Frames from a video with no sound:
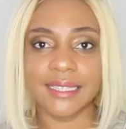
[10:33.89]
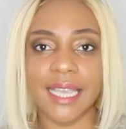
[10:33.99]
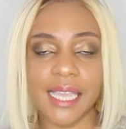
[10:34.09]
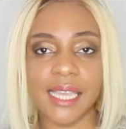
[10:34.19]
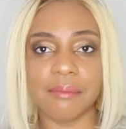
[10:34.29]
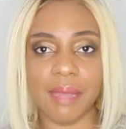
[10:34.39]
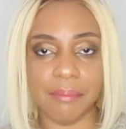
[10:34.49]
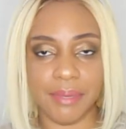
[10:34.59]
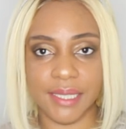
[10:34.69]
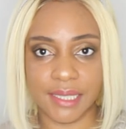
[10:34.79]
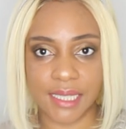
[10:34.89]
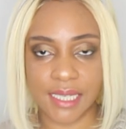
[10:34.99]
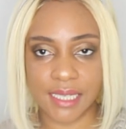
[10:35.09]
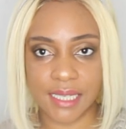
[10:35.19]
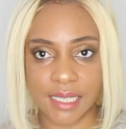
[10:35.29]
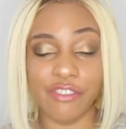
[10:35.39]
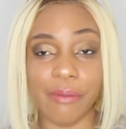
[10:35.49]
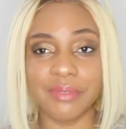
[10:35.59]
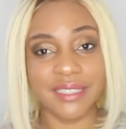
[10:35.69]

taking my business from